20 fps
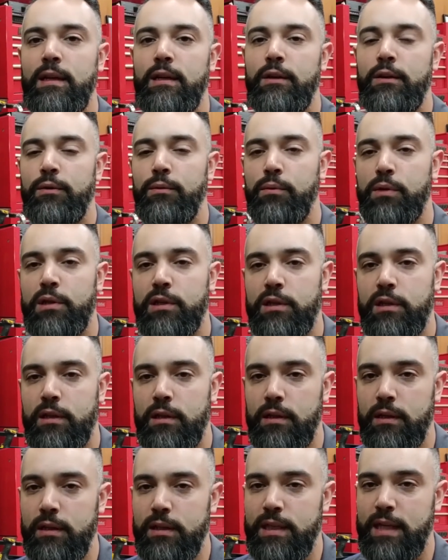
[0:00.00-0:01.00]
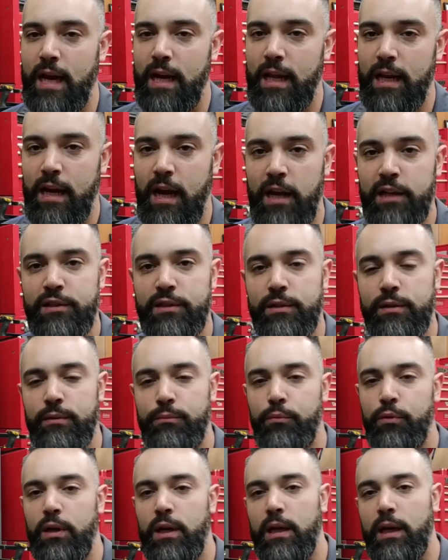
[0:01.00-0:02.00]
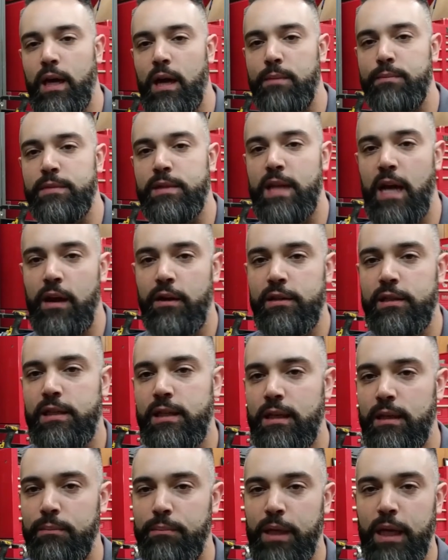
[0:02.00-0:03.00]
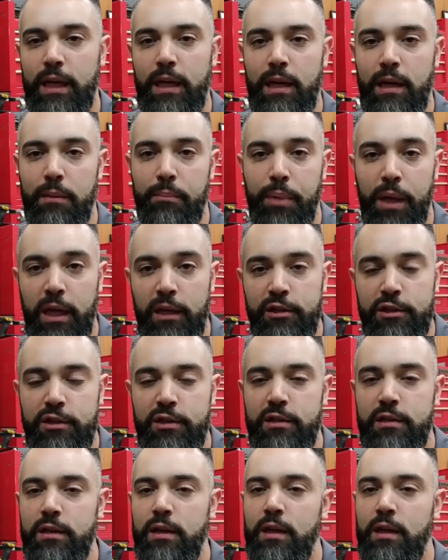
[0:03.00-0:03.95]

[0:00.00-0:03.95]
which is kind of nice when it comes down to being in a pinch.